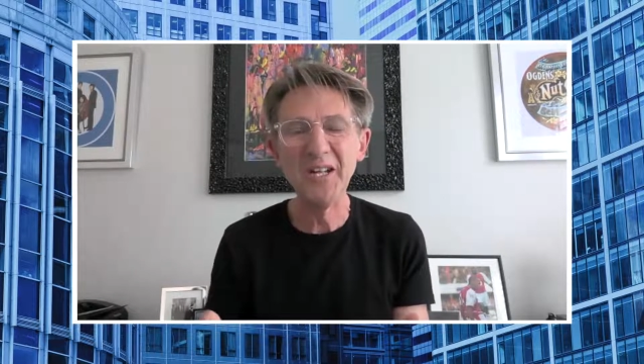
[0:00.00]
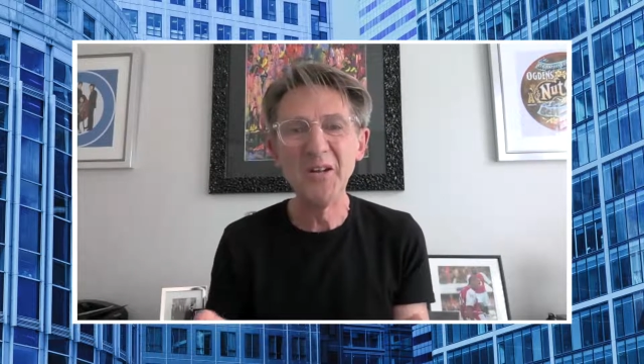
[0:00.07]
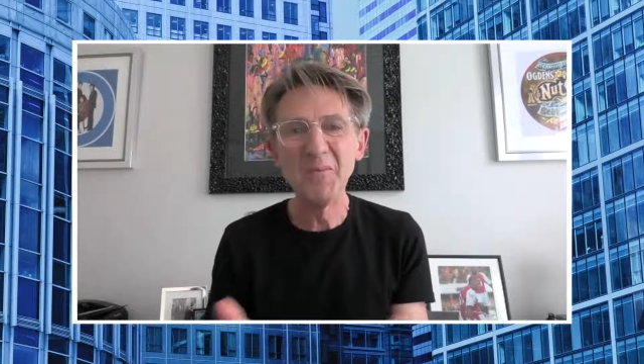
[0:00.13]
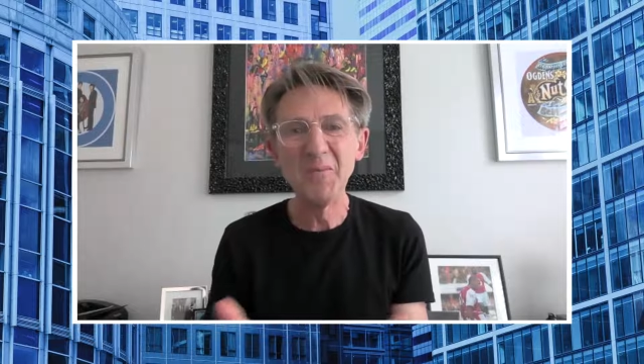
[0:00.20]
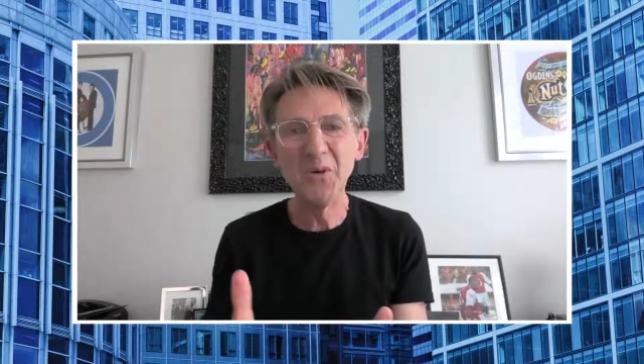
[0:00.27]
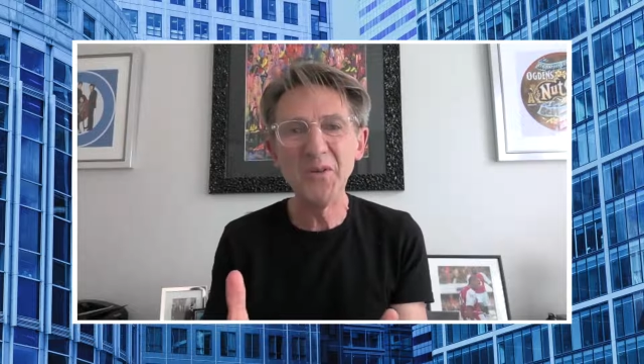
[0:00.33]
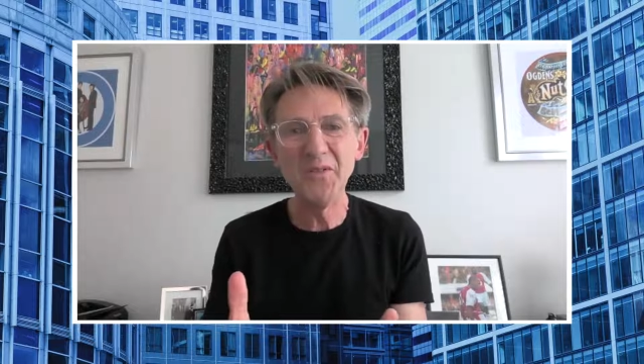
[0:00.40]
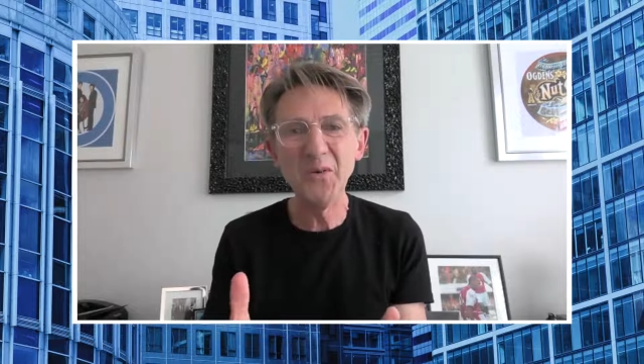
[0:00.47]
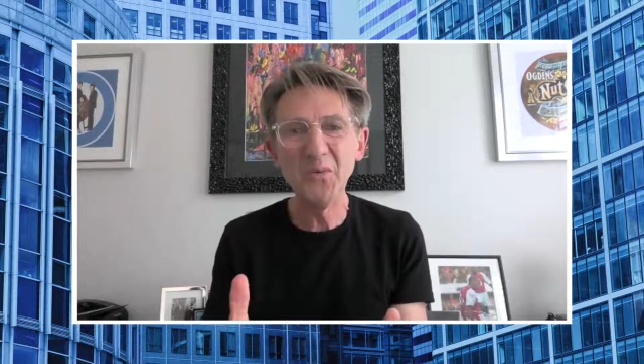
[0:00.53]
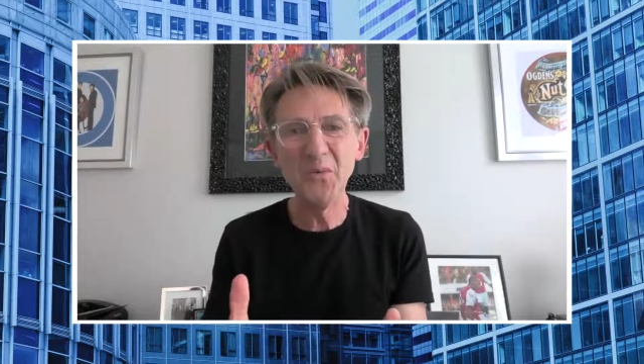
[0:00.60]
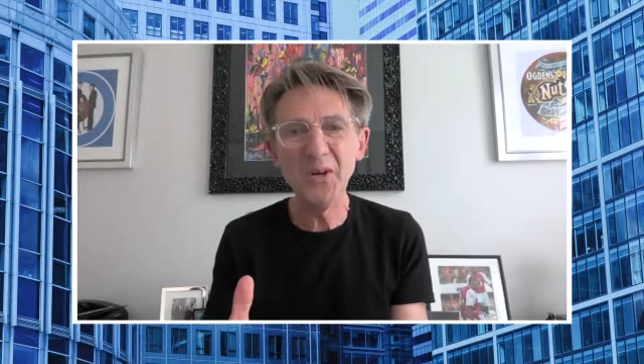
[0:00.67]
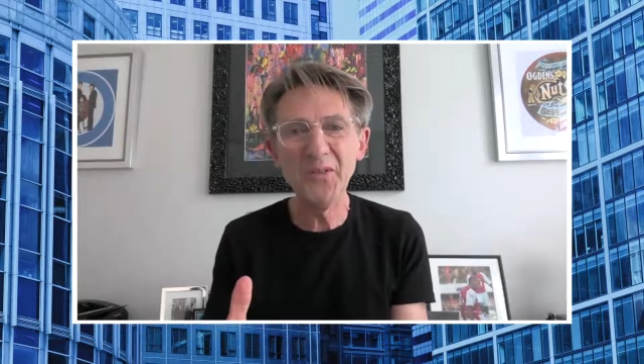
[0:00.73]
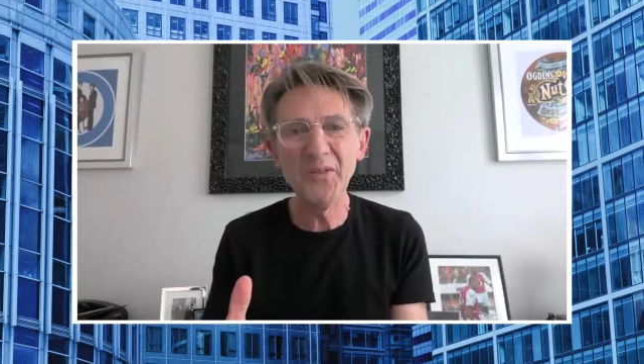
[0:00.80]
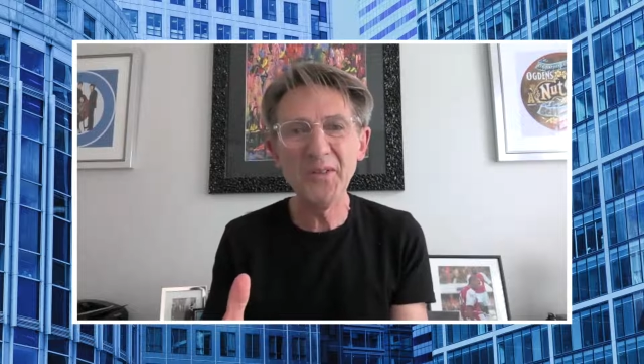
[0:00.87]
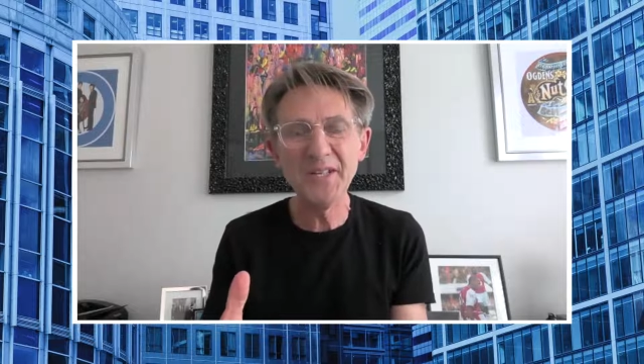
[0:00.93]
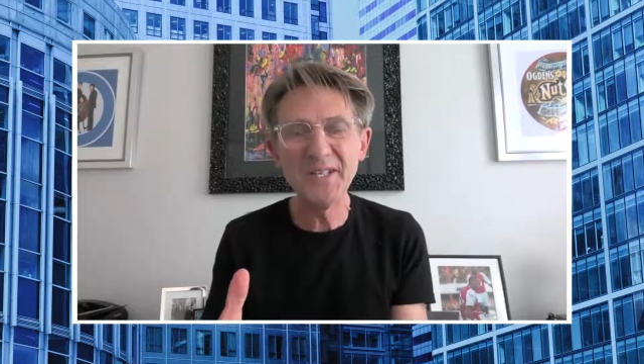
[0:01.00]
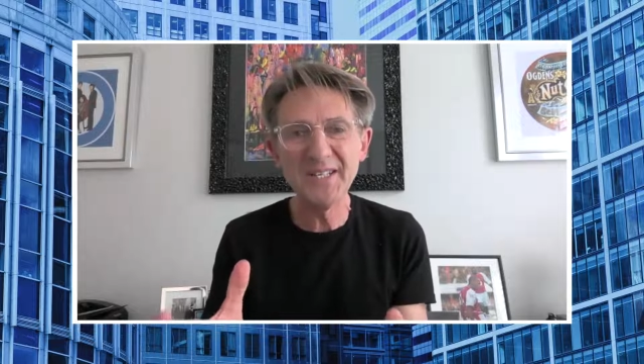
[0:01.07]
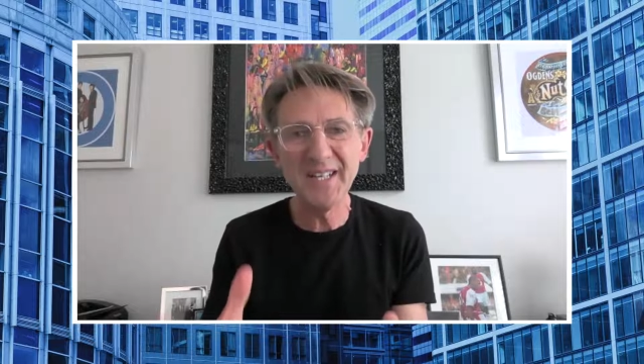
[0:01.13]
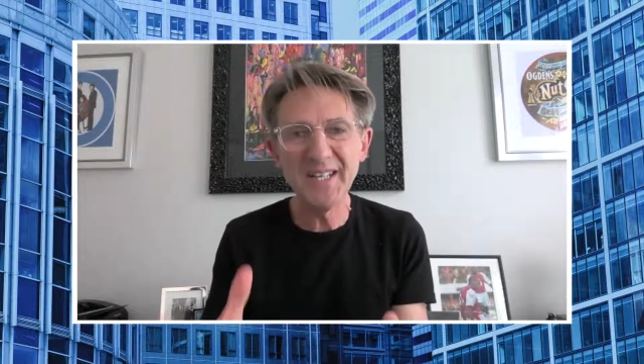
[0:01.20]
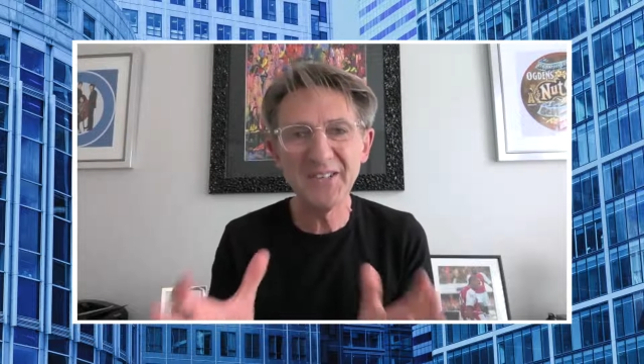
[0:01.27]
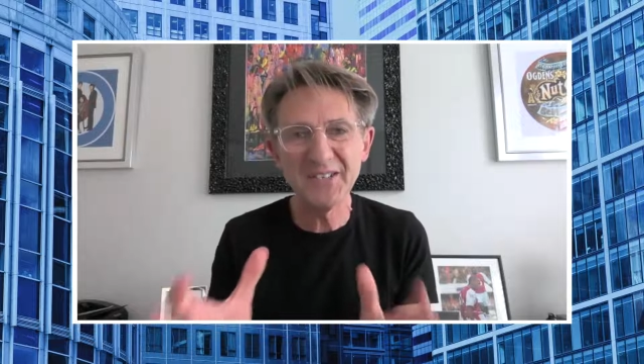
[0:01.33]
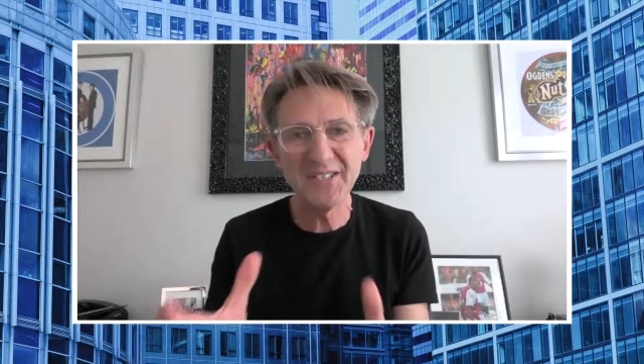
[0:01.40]
more of the wealth that
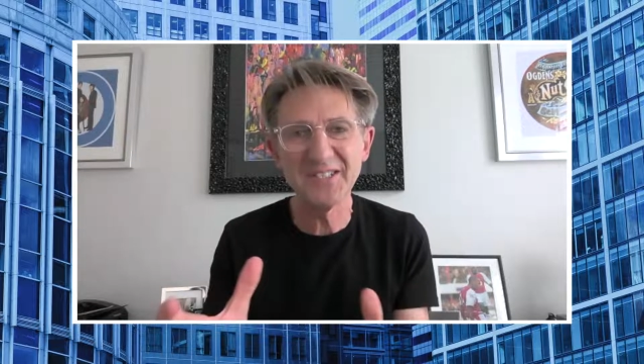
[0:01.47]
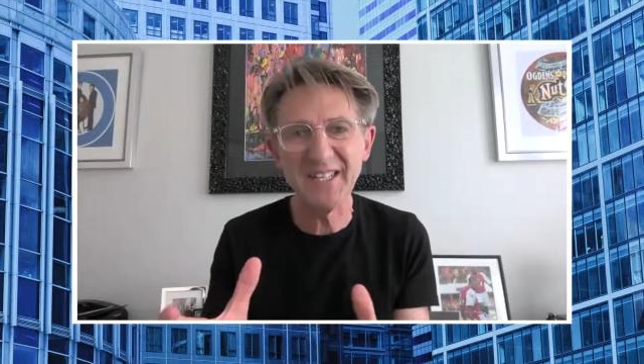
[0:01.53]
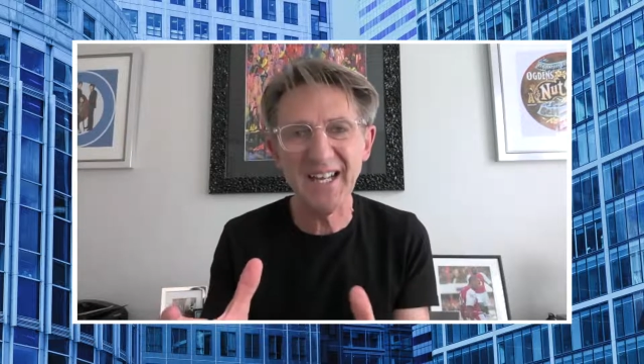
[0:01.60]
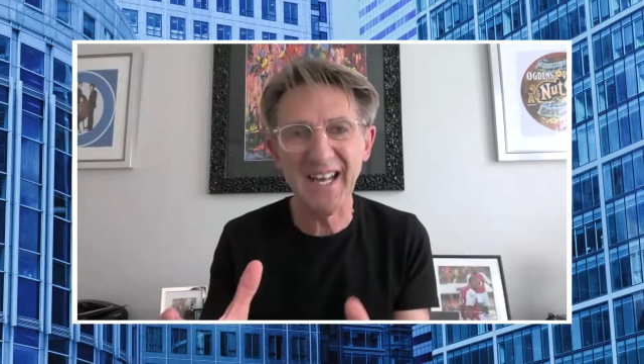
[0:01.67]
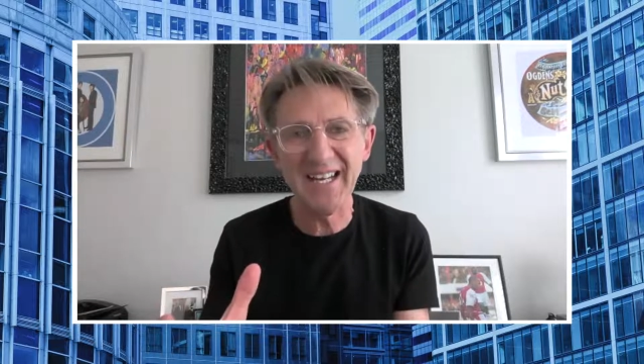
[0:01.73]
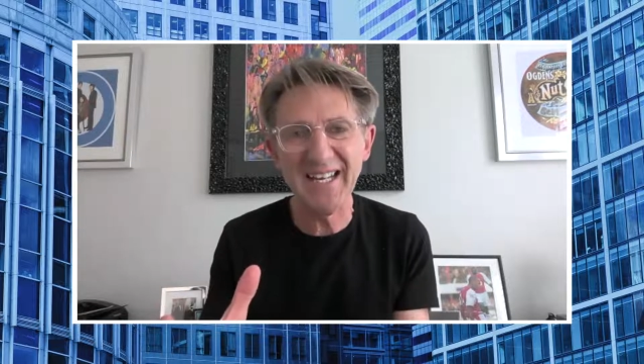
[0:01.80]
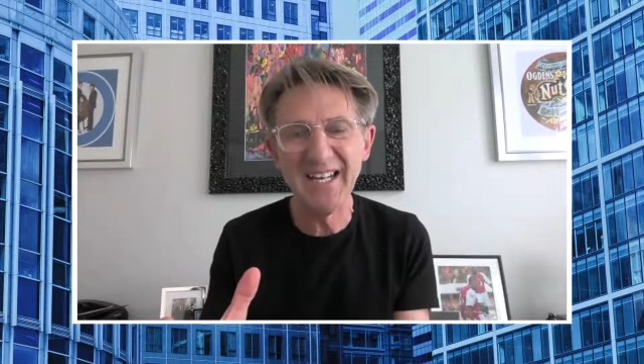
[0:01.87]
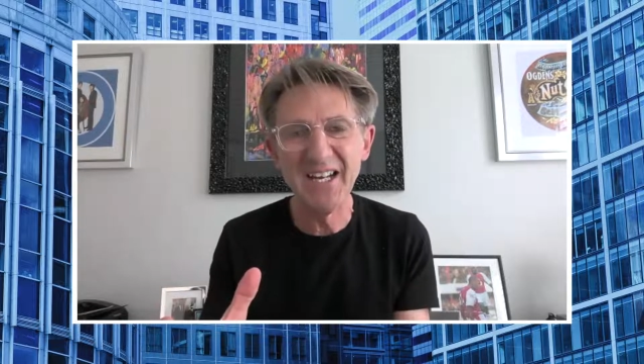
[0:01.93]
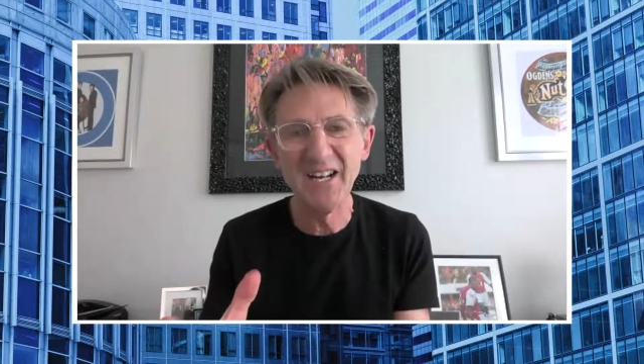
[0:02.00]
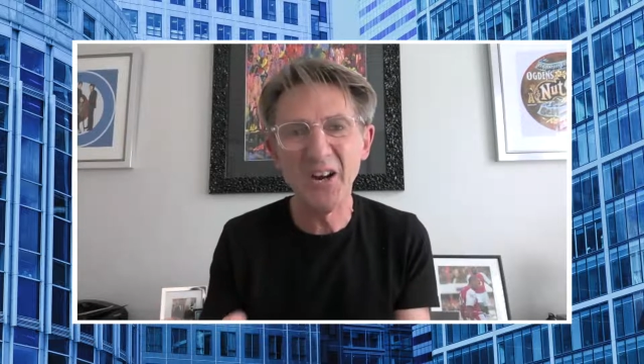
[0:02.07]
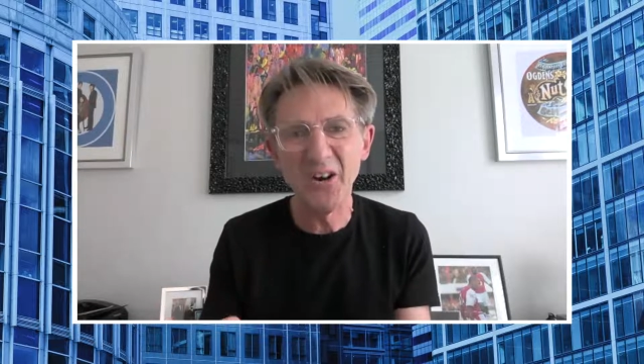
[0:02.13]
does stay